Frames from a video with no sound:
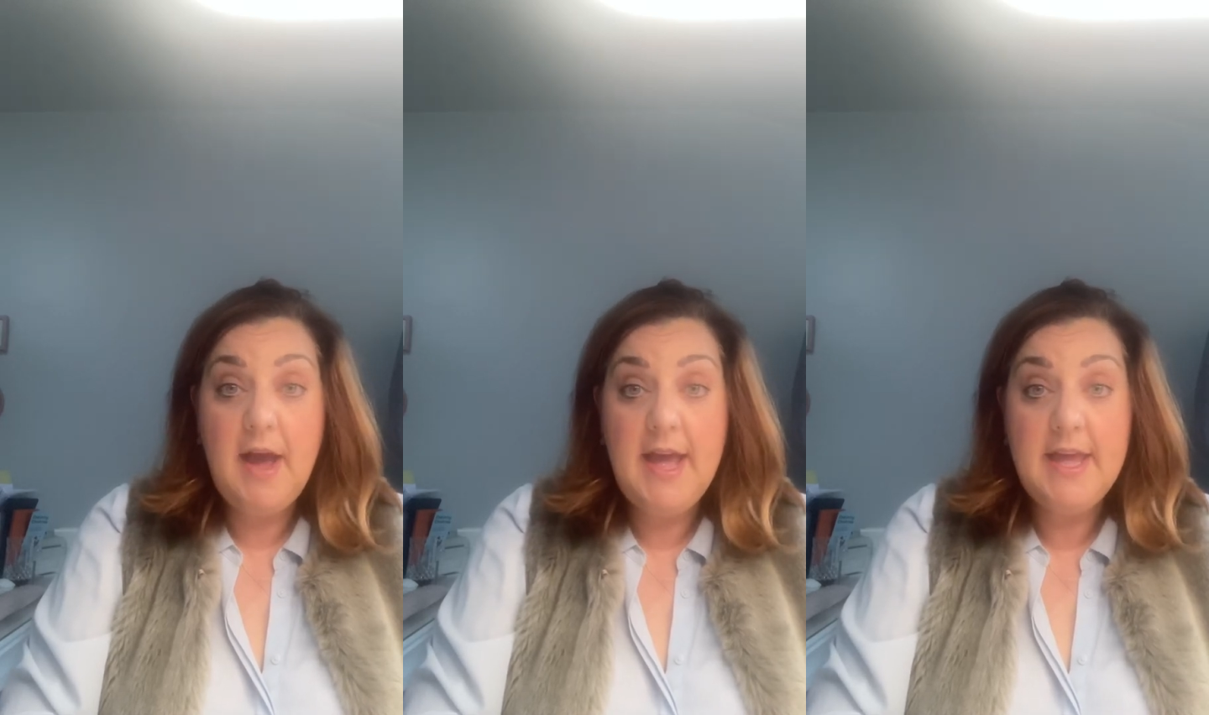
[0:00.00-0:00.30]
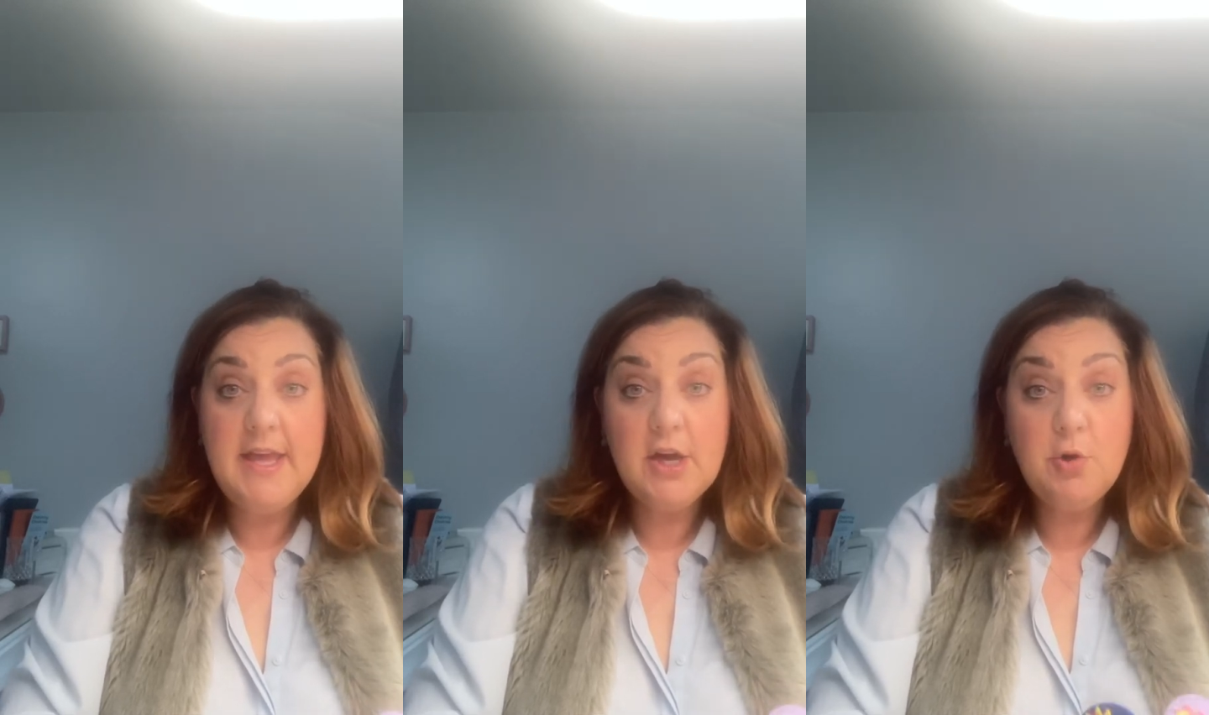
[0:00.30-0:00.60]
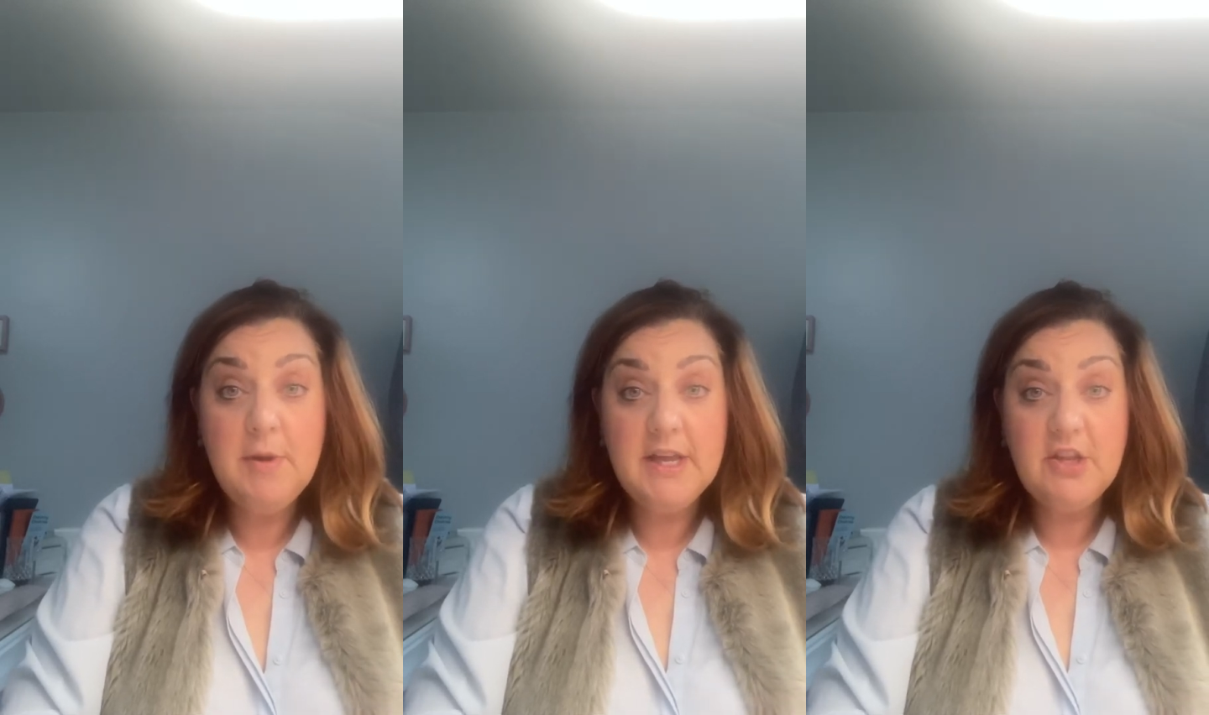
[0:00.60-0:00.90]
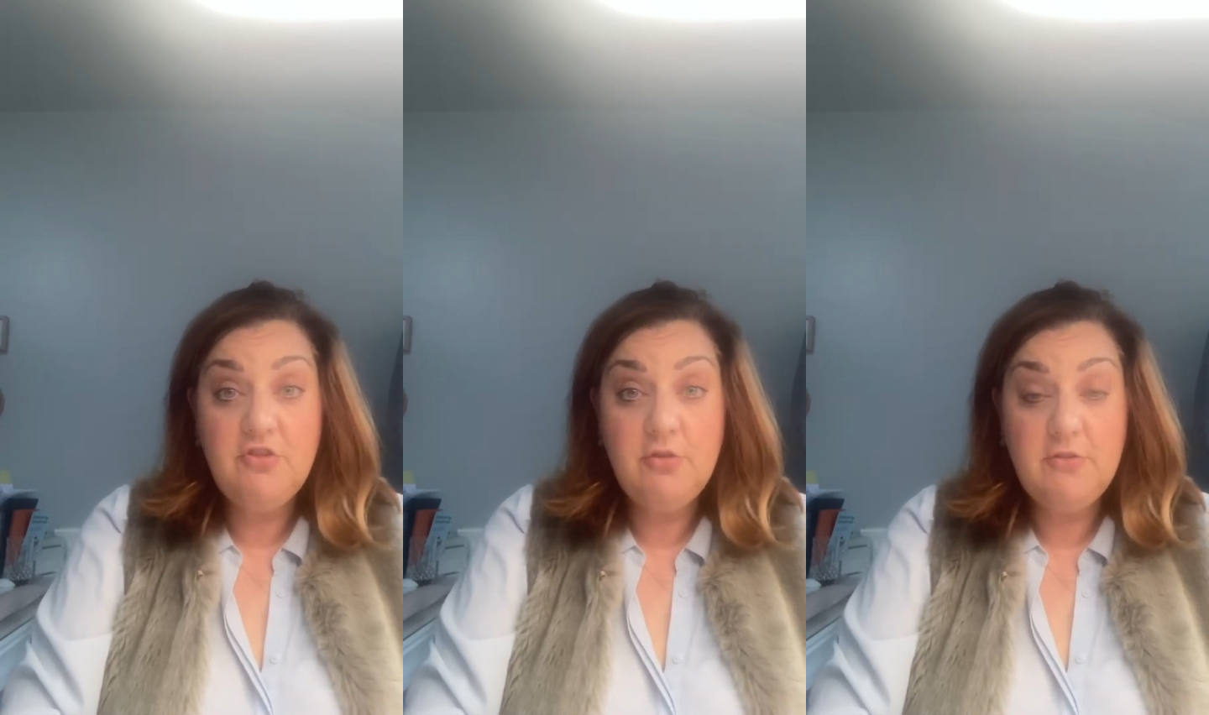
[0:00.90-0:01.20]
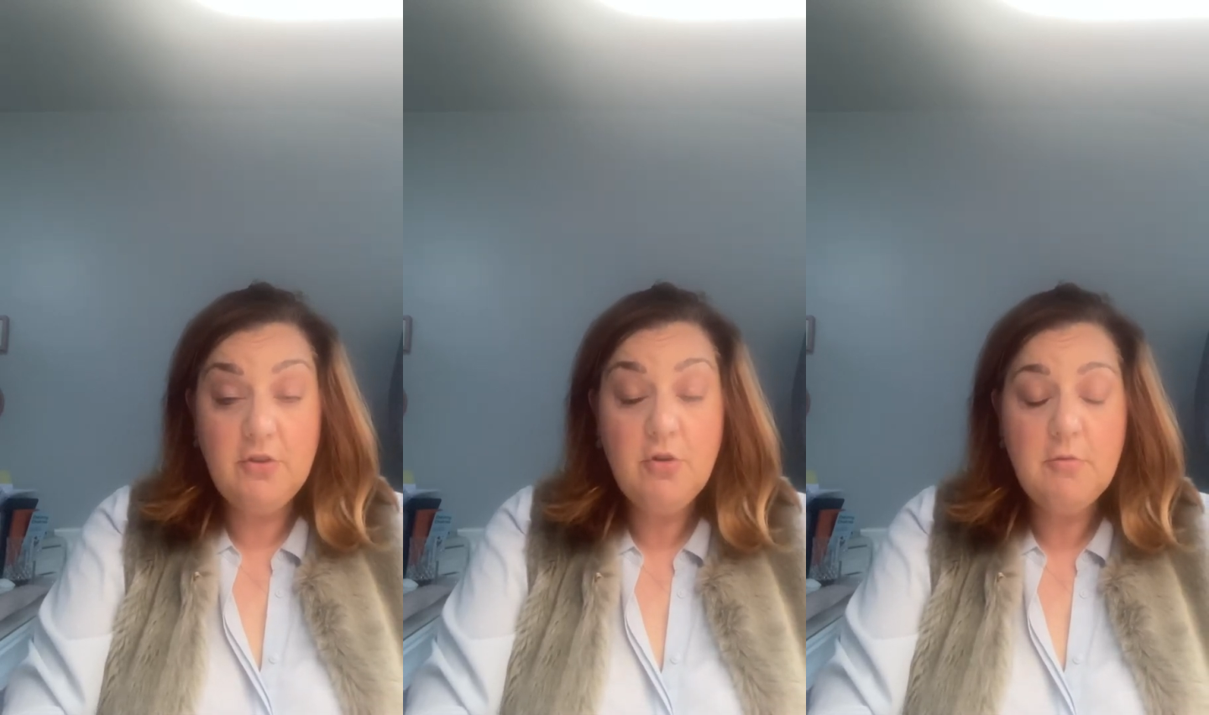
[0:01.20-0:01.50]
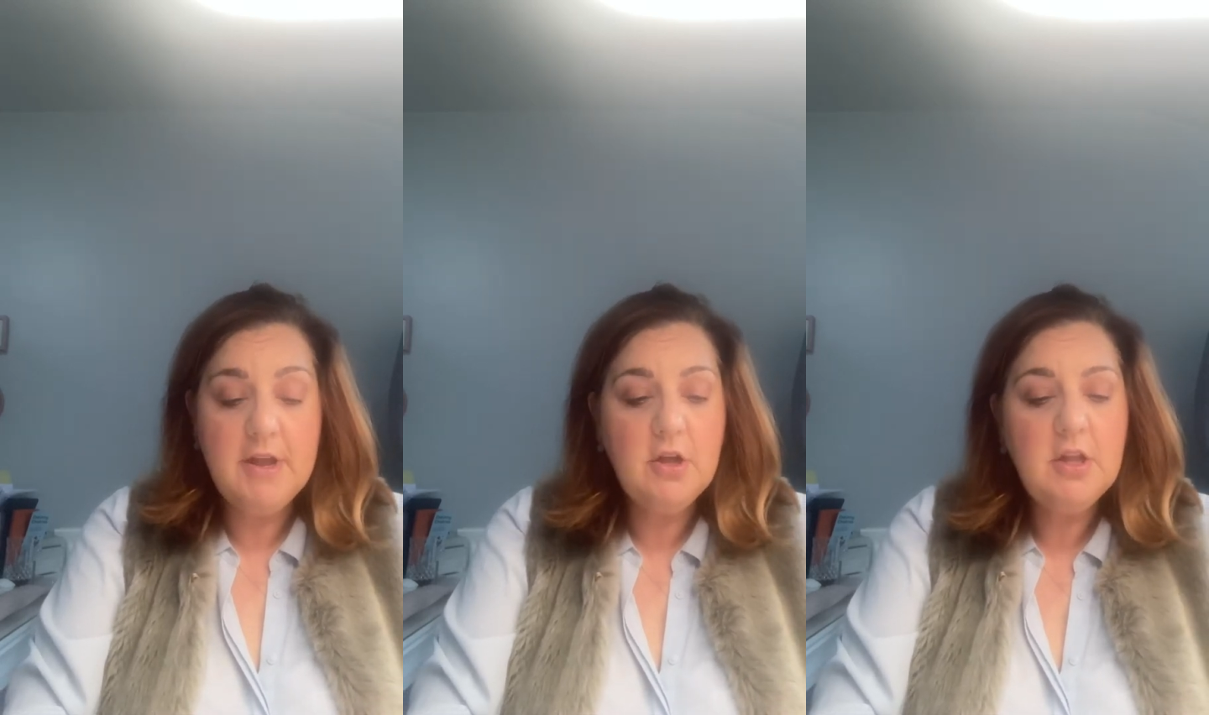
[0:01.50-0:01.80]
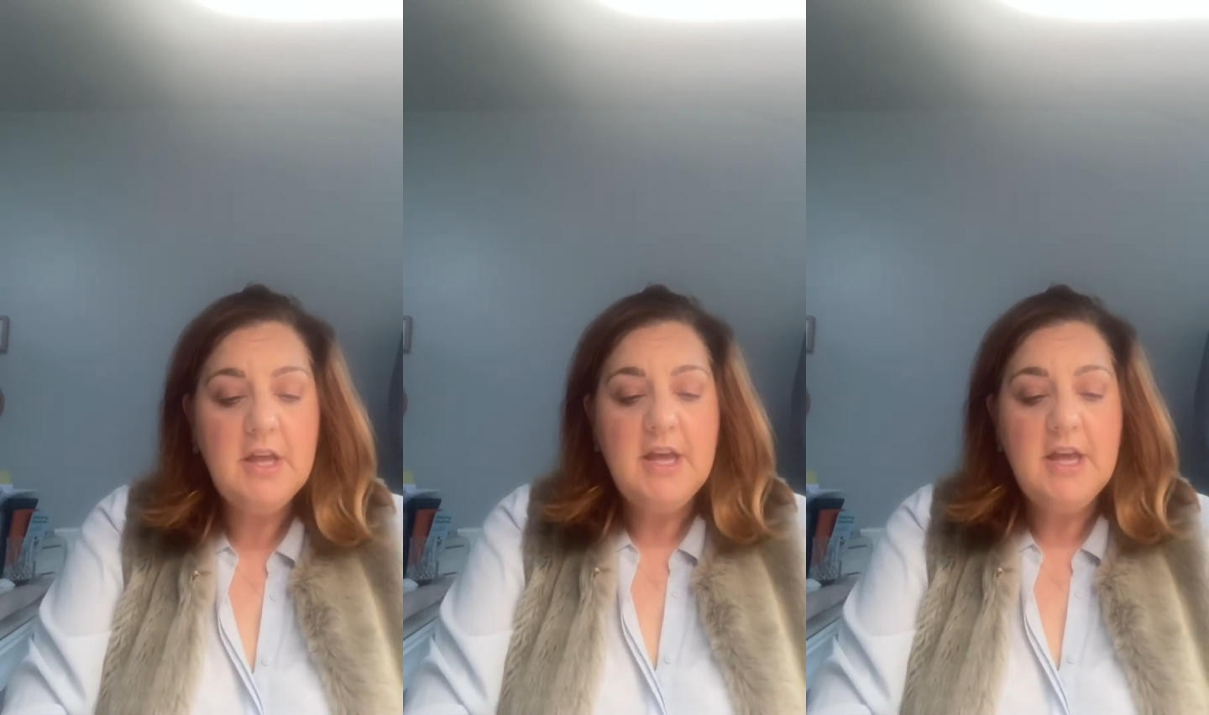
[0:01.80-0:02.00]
a quick tutorial